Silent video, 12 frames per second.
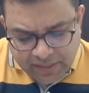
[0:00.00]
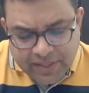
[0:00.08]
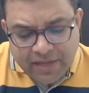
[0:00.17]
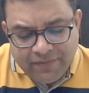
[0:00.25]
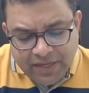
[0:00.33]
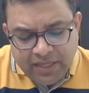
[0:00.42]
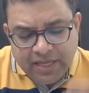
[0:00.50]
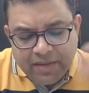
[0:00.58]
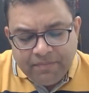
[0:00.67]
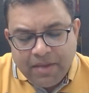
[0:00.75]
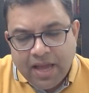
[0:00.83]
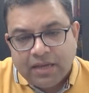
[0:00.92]
then when he
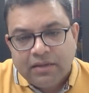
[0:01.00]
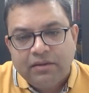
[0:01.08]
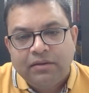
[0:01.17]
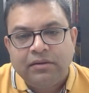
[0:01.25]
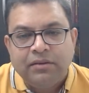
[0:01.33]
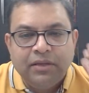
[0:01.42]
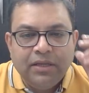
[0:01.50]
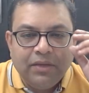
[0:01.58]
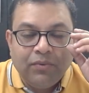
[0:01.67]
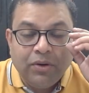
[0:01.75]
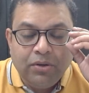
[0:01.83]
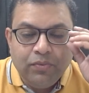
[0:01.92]
came back, uh,
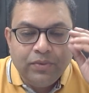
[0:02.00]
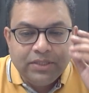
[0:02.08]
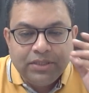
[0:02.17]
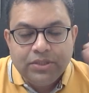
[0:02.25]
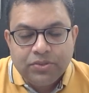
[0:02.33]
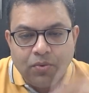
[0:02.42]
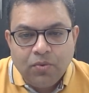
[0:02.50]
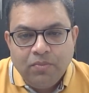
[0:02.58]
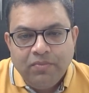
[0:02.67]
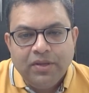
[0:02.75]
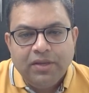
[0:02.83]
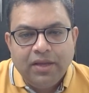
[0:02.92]
he wanted to visit his
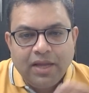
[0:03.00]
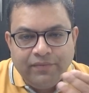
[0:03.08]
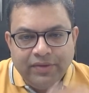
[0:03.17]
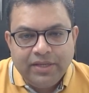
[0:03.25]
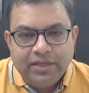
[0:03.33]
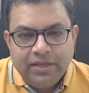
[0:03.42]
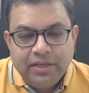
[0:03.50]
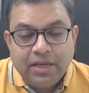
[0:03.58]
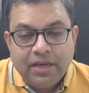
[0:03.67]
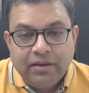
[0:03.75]
home and we, he,